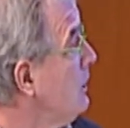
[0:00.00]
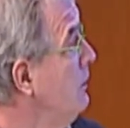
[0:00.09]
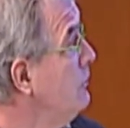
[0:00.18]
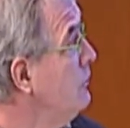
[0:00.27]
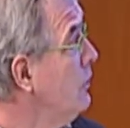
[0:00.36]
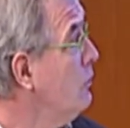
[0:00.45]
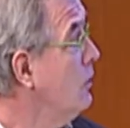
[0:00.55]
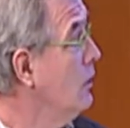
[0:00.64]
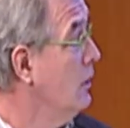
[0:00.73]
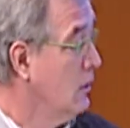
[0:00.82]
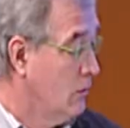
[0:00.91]
And so
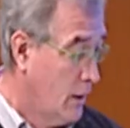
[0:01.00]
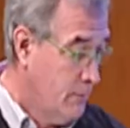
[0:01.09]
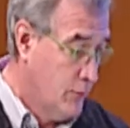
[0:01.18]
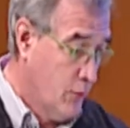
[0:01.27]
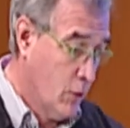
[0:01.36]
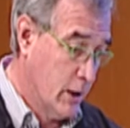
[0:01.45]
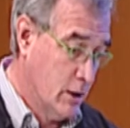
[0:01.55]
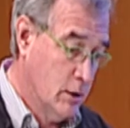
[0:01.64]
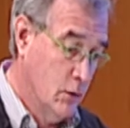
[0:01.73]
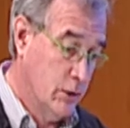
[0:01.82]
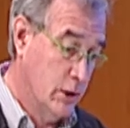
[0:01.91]
right before I
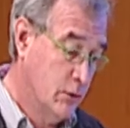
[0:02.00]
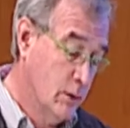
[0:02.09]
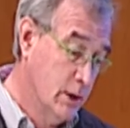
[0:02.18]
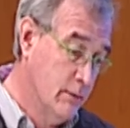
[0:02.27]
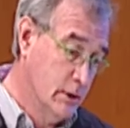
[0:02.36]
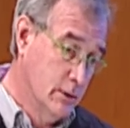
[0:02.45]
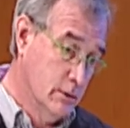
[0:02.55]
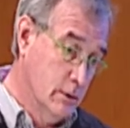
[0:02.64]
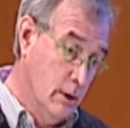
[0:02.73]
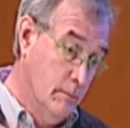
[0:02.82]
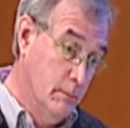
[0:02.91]
close, I just want to give a
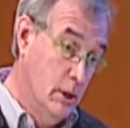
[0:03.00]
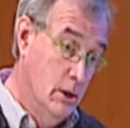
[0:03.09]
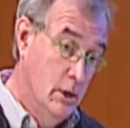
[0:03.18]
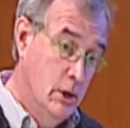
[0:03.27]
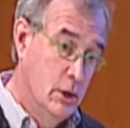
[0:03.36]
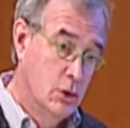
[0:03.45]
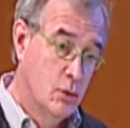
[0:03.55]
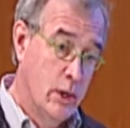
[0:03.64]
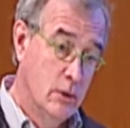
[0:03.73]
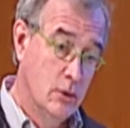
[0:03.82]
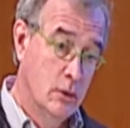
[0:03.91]
little um,
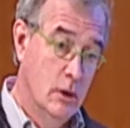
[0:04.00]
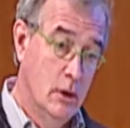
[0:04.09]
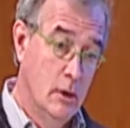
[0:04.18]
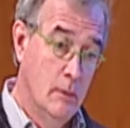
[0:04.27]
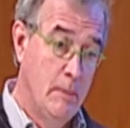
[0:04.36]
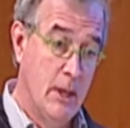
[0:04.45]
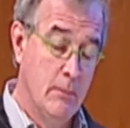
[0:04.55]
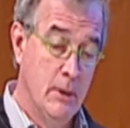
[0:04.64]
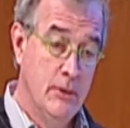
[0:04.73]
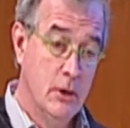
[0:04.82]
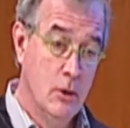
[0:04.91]
trailer. Um, about a
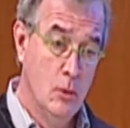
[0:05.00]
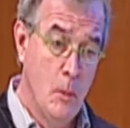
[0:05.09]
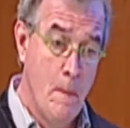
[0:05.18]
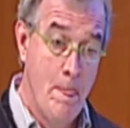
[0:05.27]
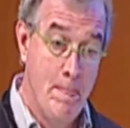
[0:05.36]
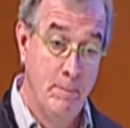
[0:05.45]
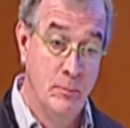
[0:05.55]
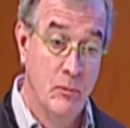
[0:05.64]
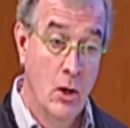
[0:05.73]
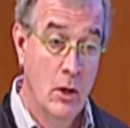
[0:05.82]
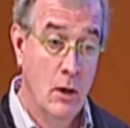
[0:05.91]
month ago,
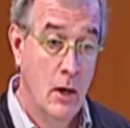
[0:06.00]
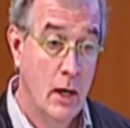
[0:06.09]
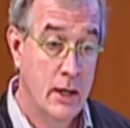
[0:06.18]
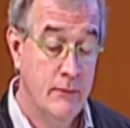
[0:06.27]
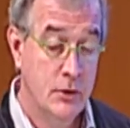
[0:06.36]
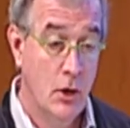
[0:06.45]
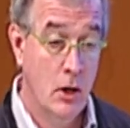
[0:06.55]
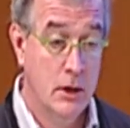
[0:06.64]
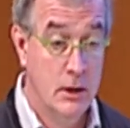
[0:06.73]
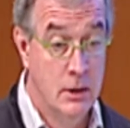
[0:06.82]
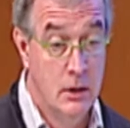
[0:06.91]
I gave a
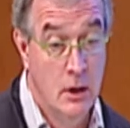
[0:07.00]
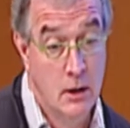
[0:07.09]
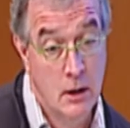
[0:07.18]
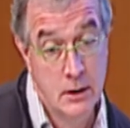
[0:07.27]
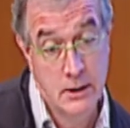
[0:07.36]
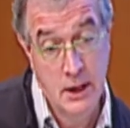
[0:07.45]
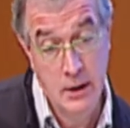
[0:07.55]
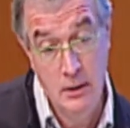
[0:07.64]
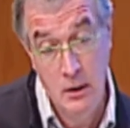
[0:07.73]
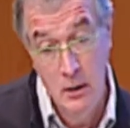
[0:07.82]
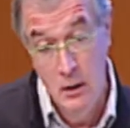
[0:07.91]
talk in uh,
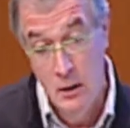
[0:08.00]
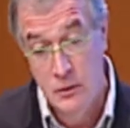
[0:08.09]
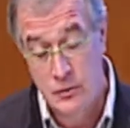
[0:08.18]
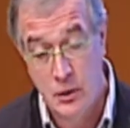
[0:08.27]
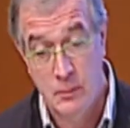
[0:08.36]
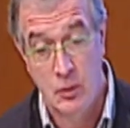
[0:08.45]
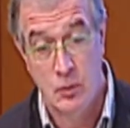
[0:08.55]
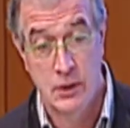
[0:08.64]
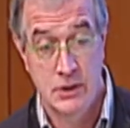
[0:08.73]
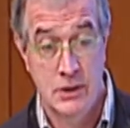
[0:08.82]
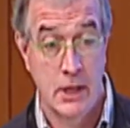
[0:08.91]
TED. It's going to be
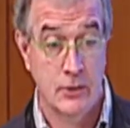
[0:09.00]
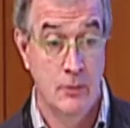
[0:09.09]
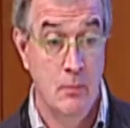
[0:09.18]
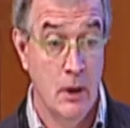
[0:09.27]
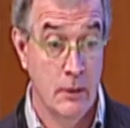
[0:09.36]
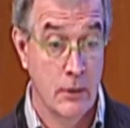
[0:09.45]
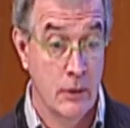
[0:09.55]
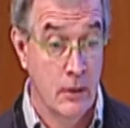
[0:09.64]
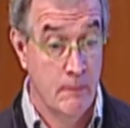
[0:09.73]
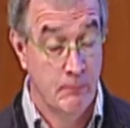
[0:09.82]
released next month